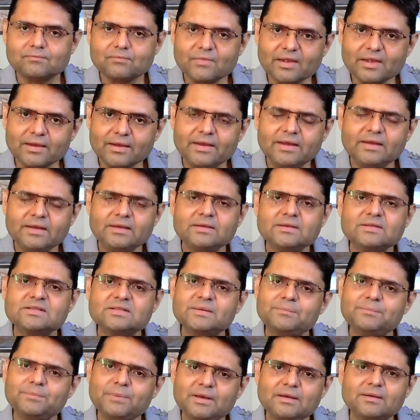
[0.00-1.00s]
In
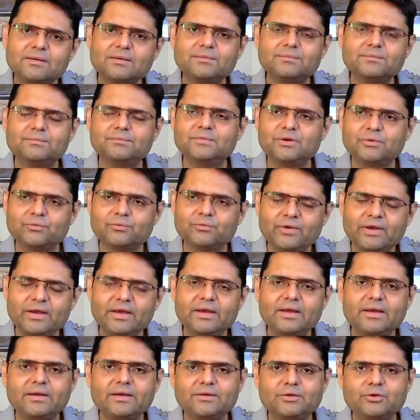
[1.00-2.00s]
simple
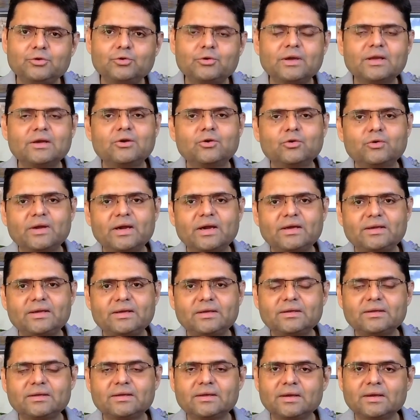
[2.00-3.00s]
way, you can look at
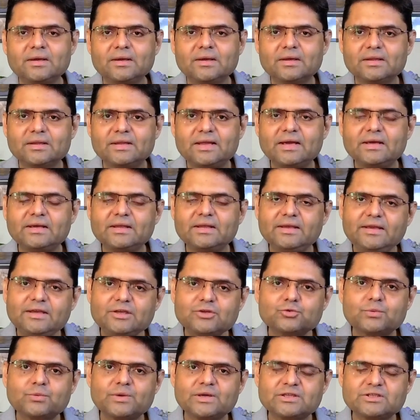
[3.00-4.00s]
it that
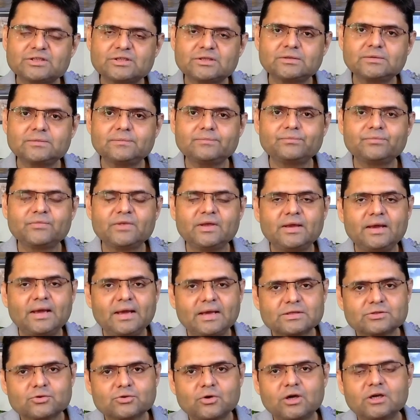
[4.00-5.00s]
each question
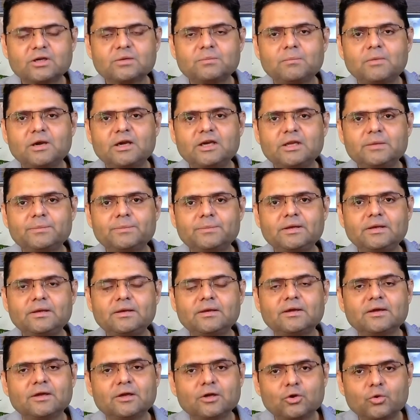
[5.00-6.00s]
has got multiple
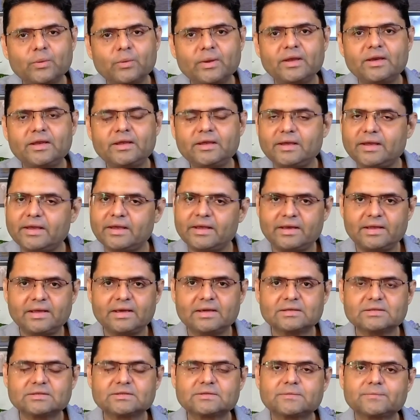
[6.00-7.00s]
query
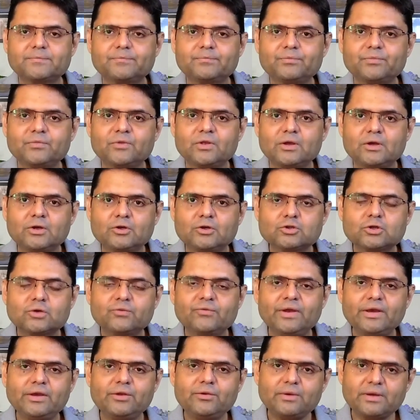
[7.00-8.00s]
areas. So
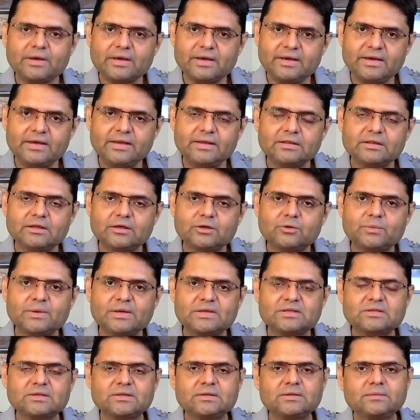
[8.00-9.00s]
when you are reading the
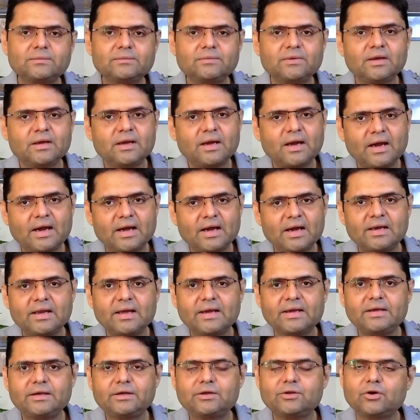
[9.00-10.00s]
question,
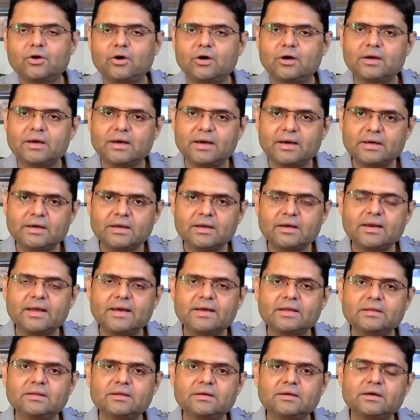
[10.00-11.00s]
highlight or
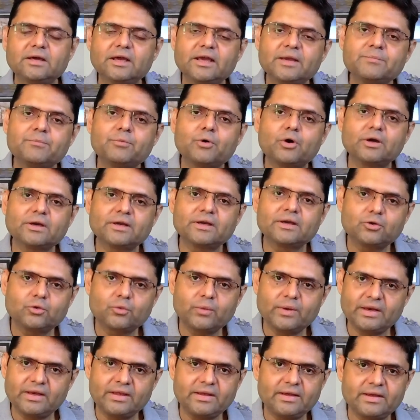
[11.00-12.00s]
underline the important
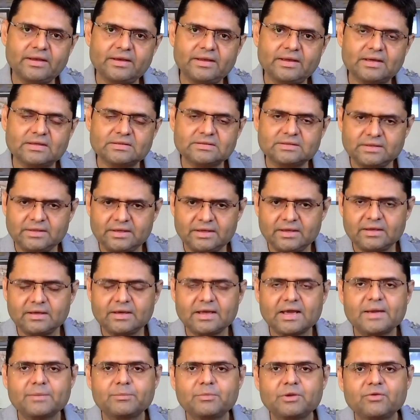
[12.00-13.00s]
query areas. Here
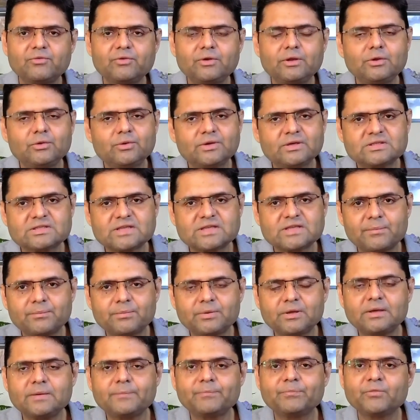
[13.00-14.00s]
I am giving you
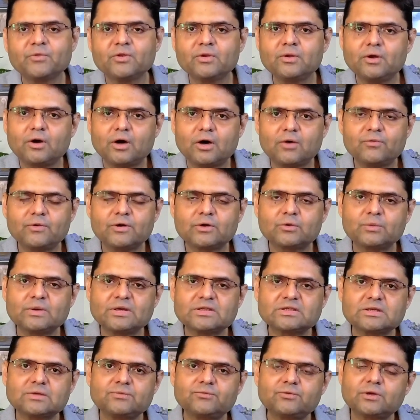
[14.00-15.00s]
example of a
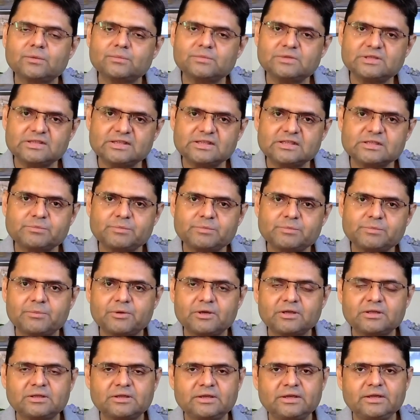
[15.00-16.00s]
question from GS
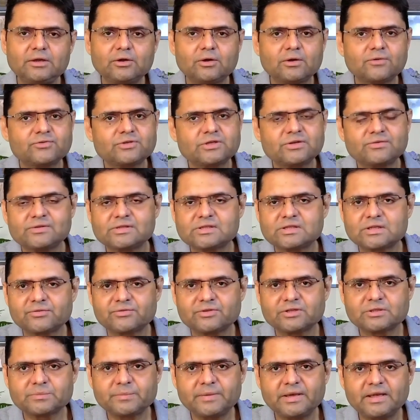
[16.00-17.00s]
paper 3 of Civil
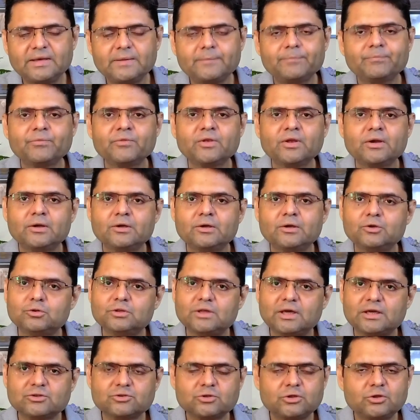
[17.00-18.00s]
Service Main
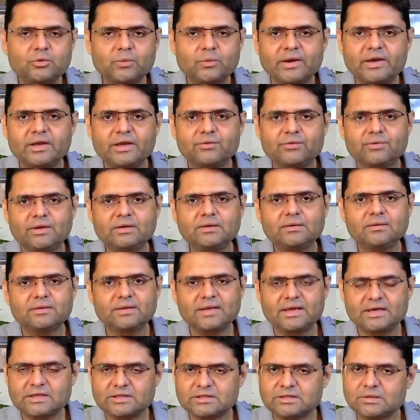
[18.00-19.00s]
2021.
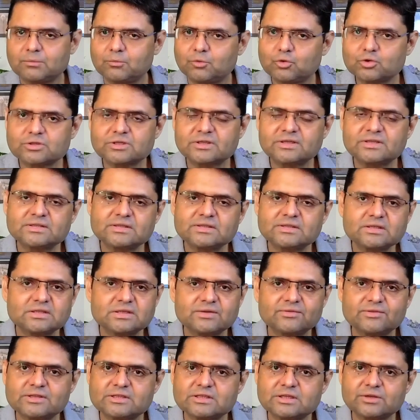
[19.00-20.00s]
That is the most recent
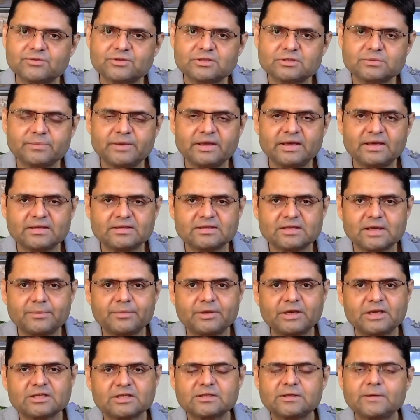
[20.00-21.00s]
Civil Service Main
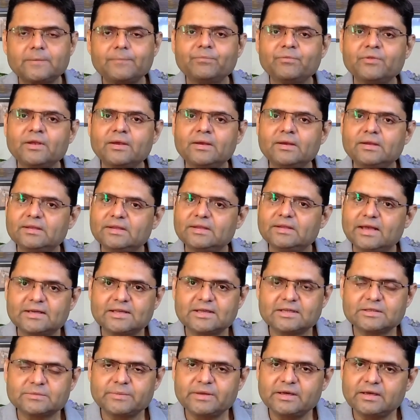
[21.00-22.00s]
examination that
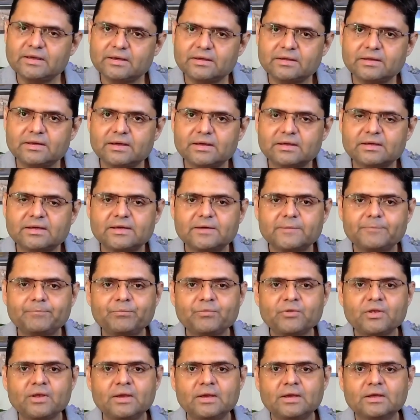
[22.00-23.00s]
has been conducted.
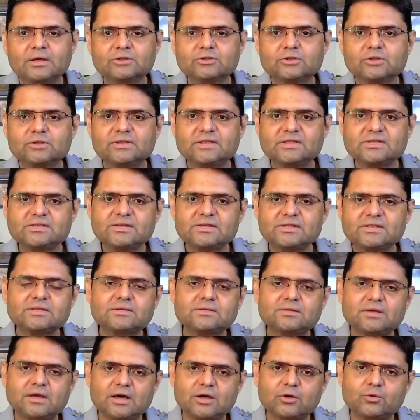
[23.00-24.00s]
So this
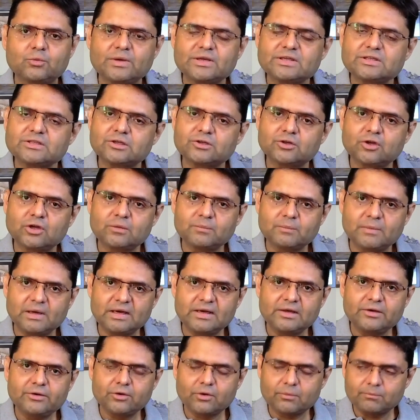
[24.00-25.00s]
is a question on
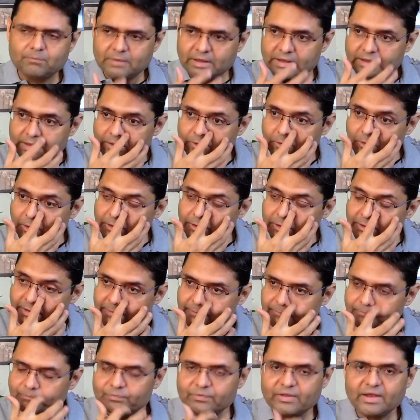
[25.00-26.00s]
money
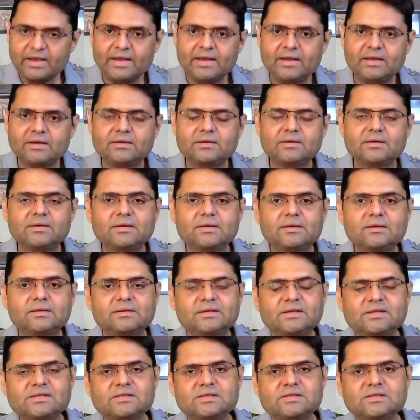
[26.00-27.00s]
laundering, and
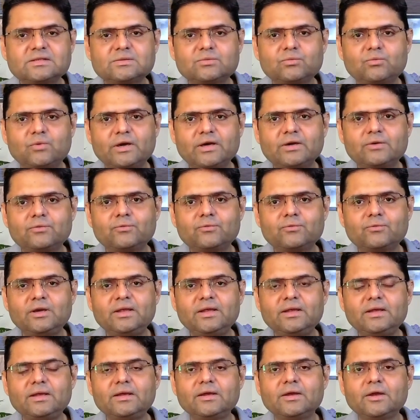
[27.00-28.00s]
this is
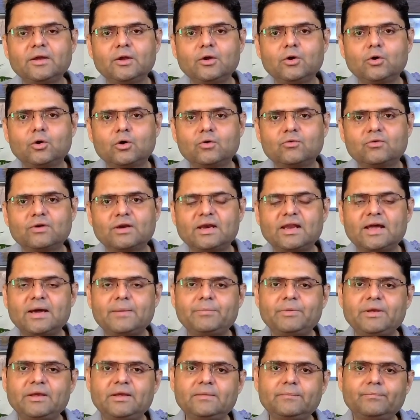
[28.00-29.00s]
wonderfully
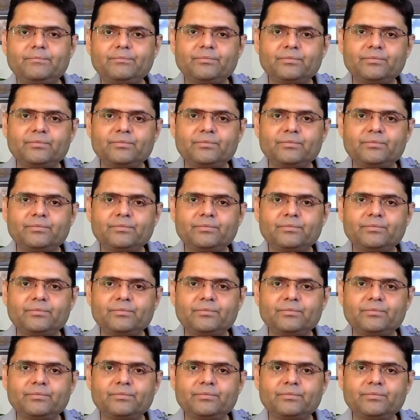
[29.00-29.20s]
overlapping